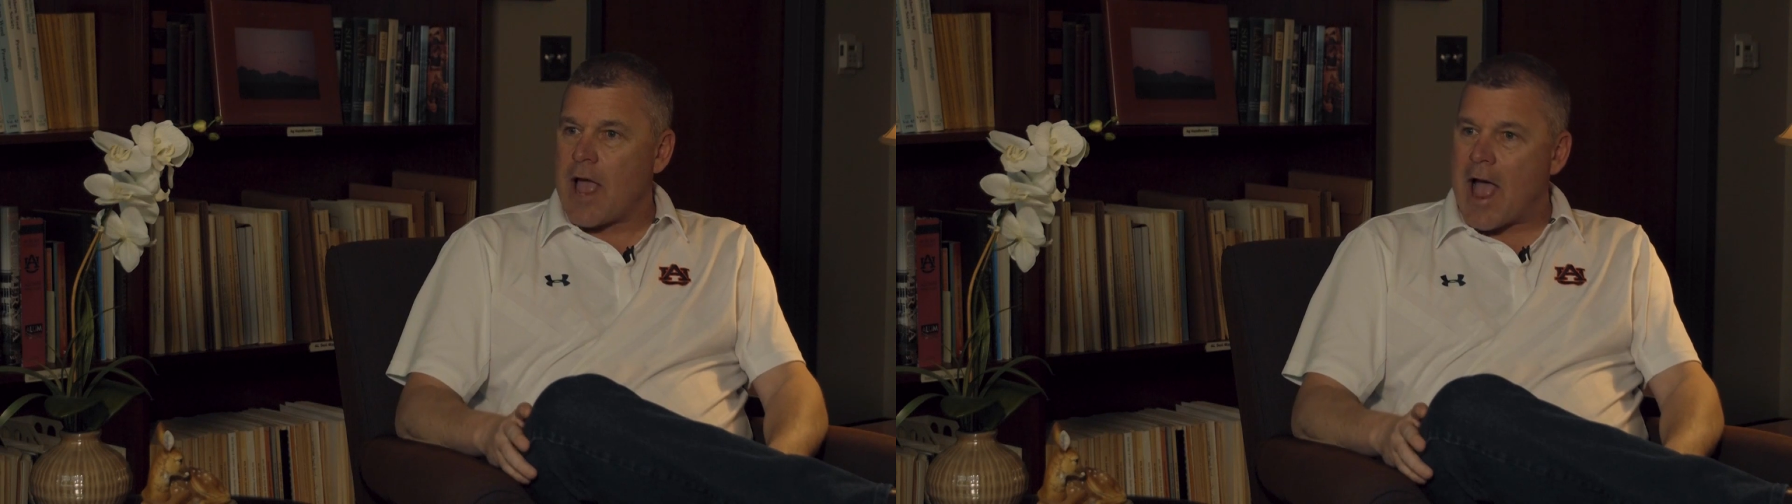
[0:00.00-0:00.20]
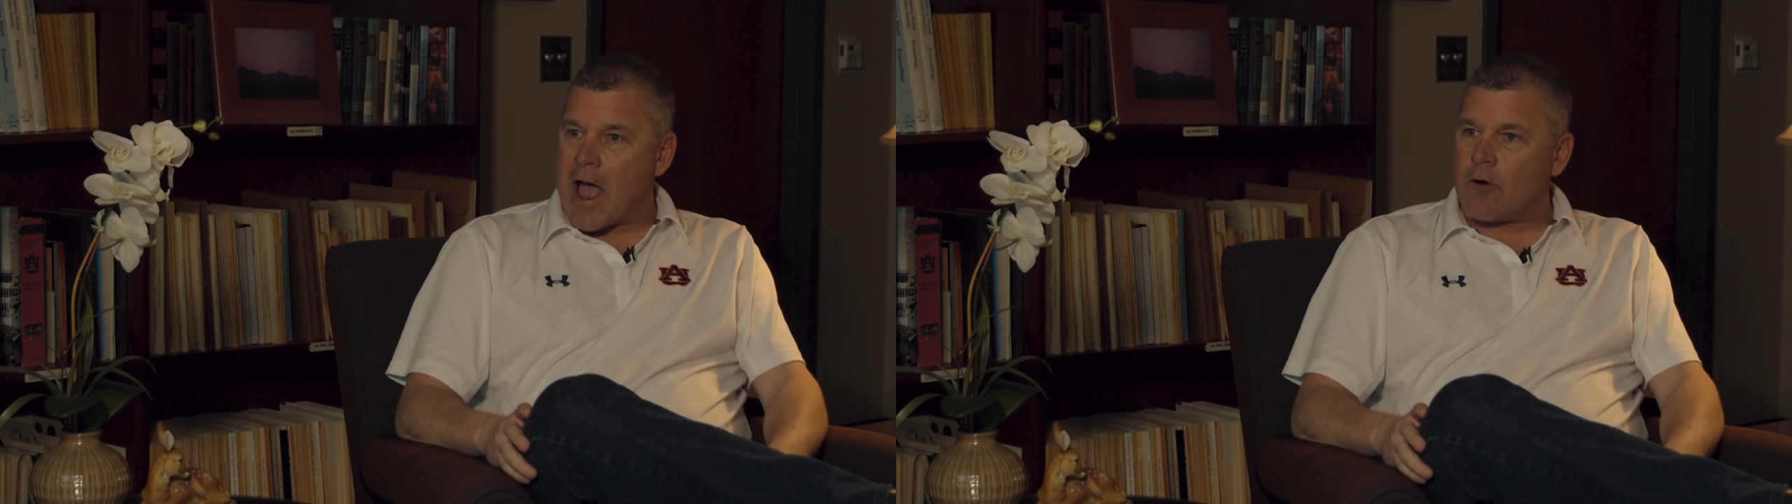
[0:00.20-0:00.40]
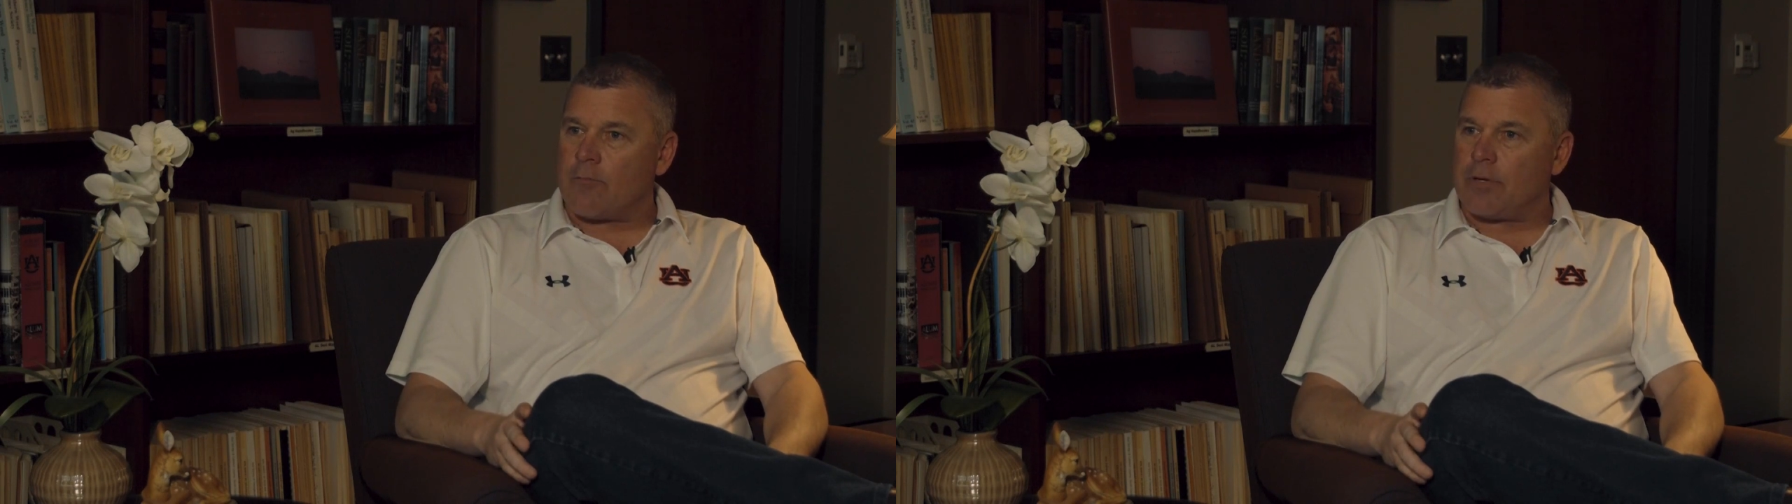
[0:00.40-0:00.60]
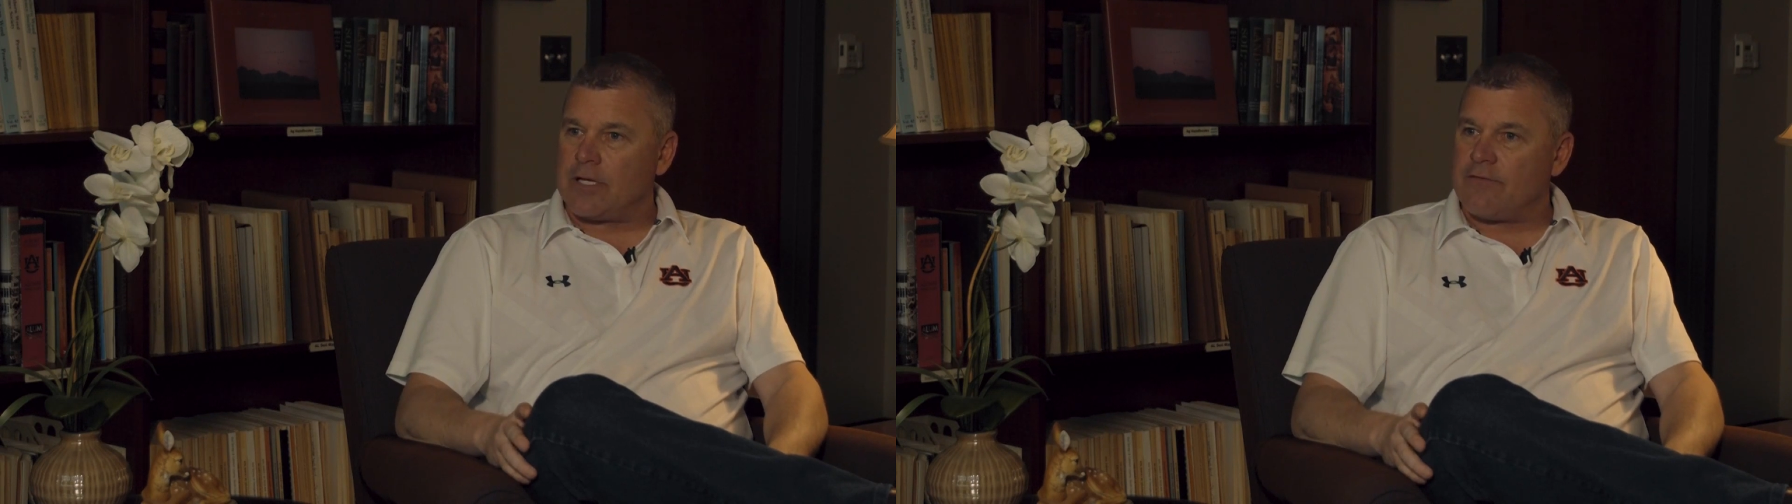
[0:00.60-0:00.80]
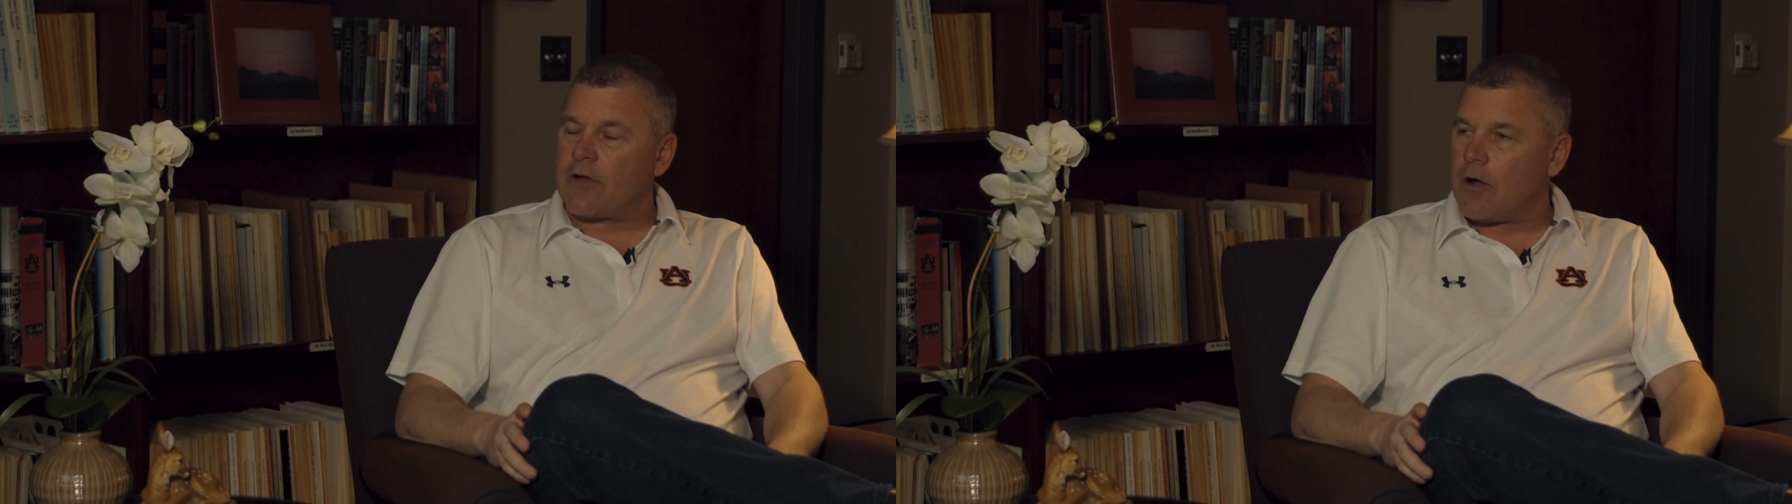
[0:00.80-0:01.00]
I don't
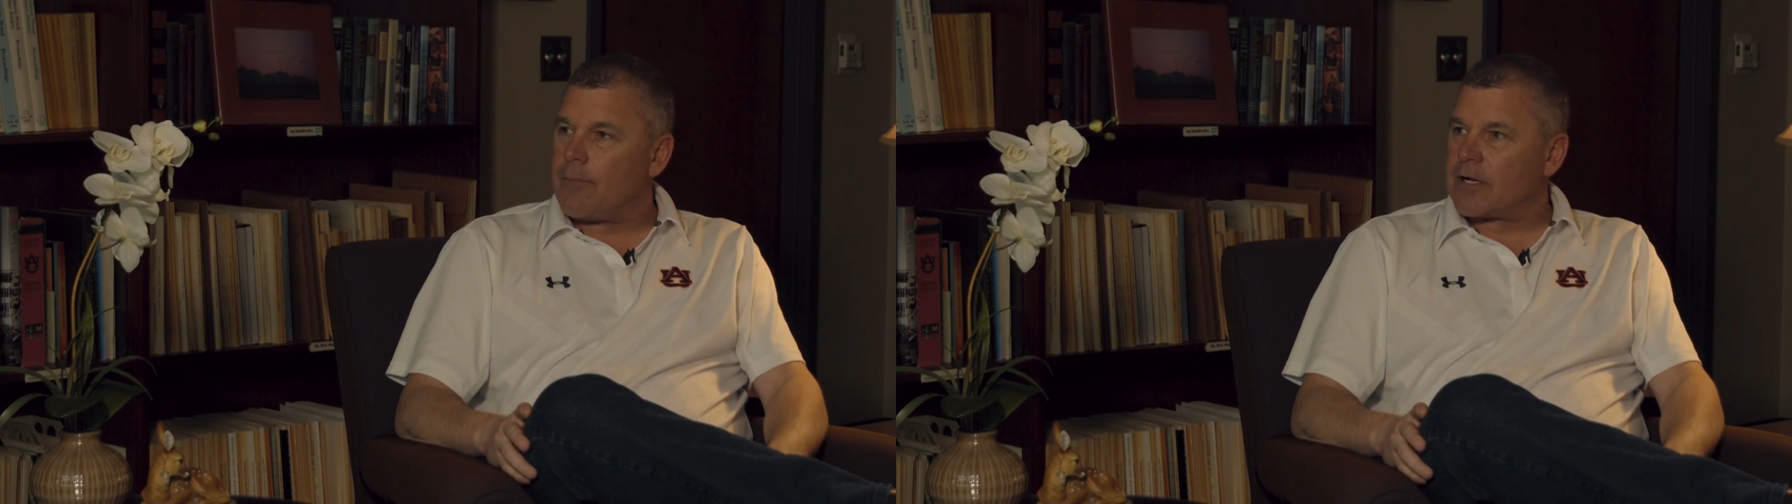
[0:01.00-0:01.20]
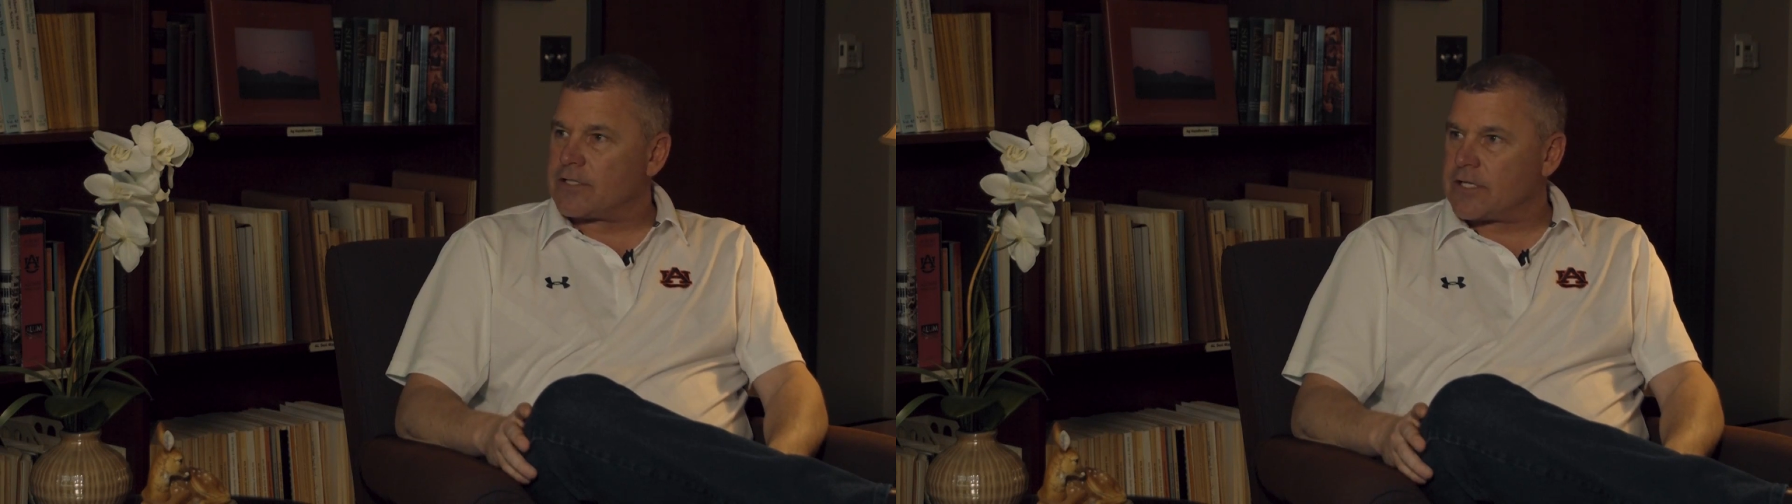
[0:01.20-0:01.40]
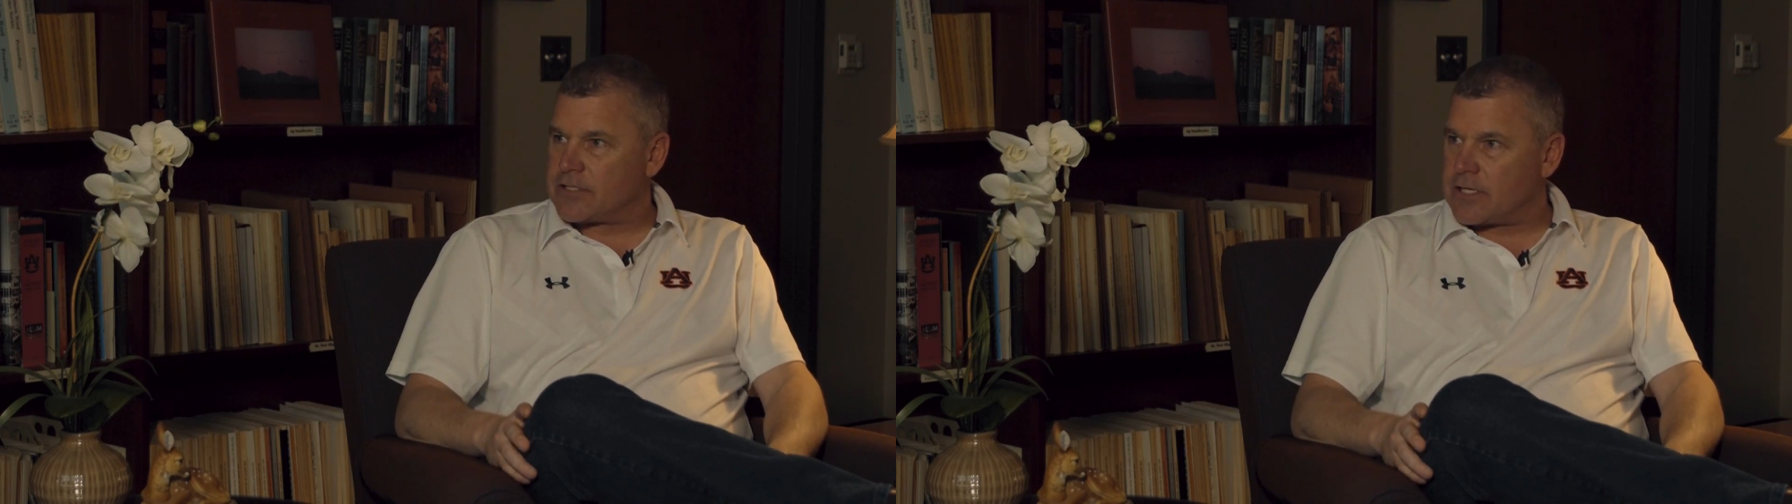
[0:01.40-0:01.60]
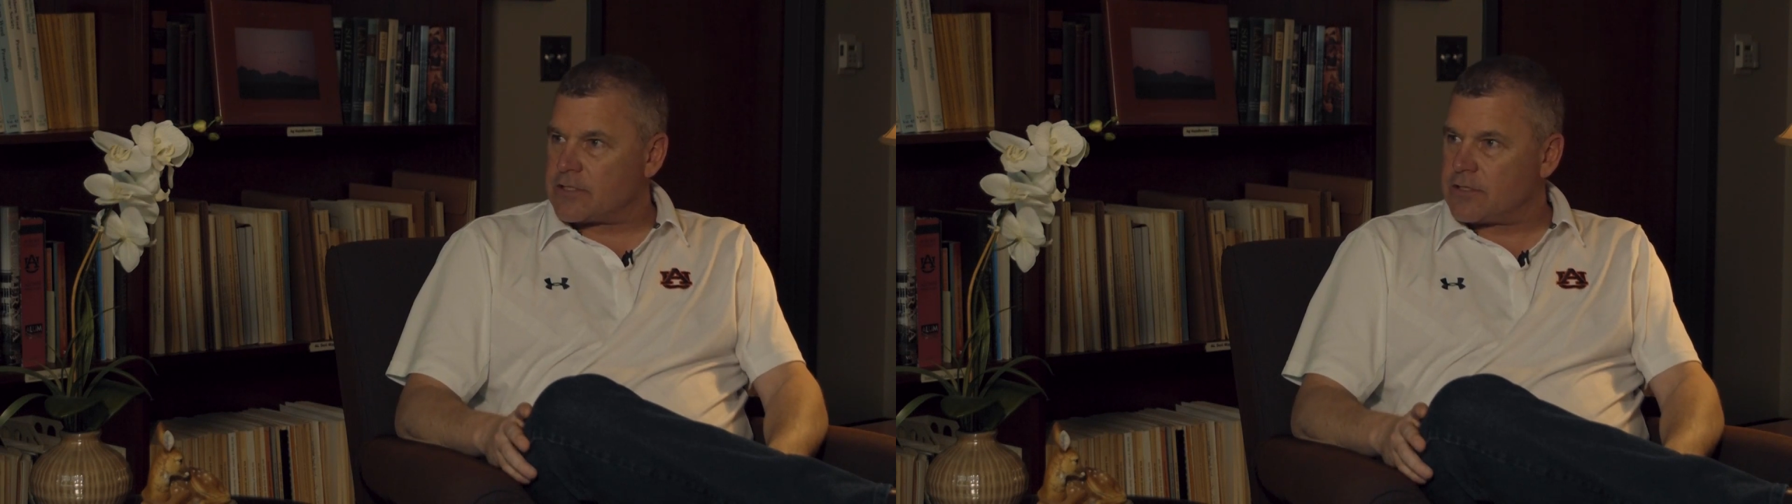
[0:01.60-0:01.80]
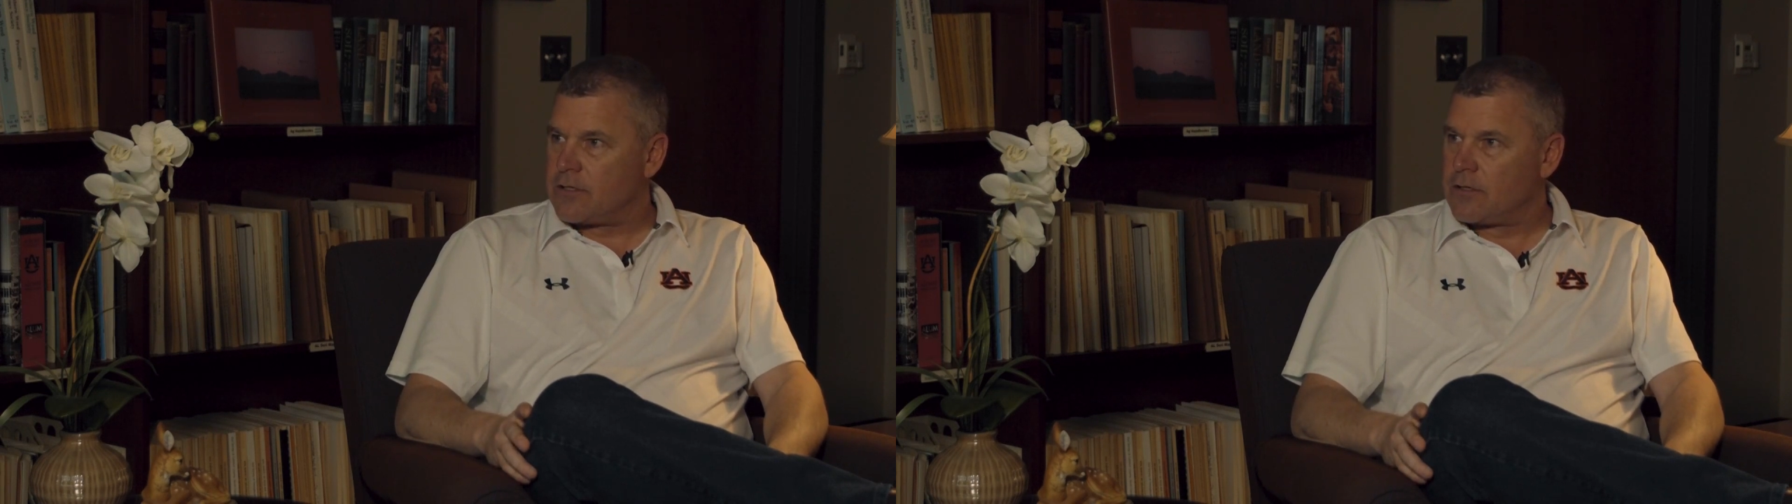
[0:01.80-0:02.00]
believe cull bucks
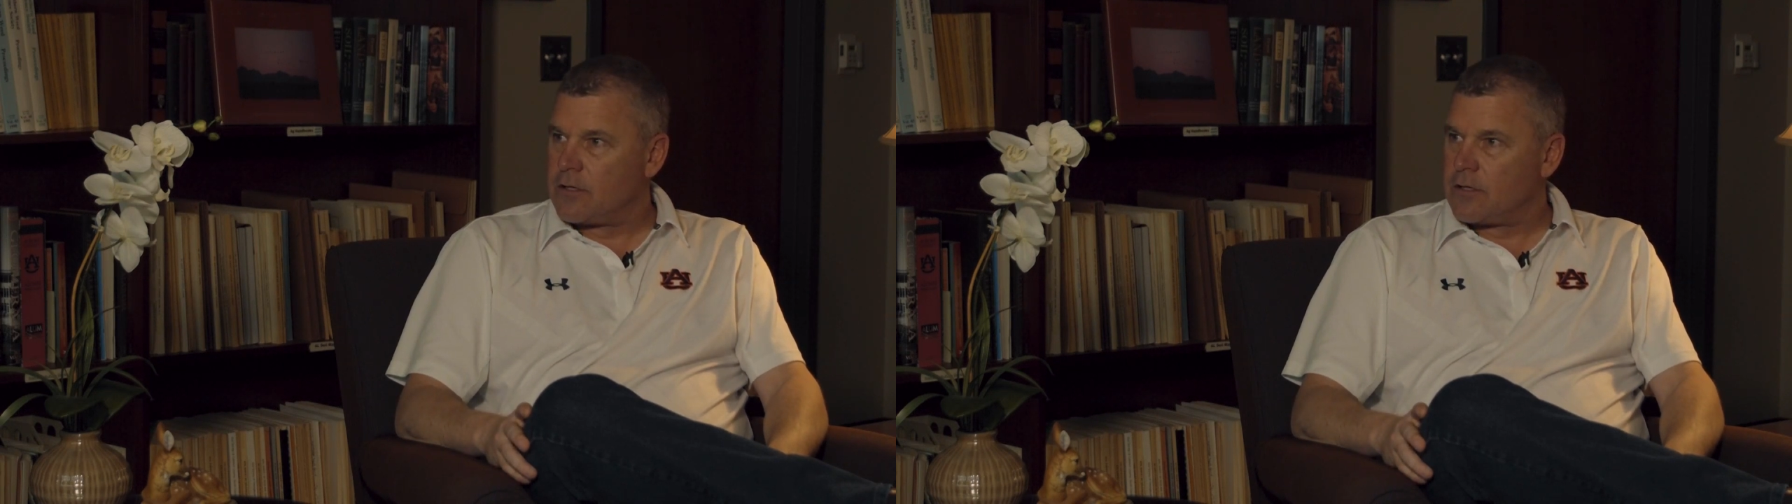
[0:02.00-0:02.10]
exist.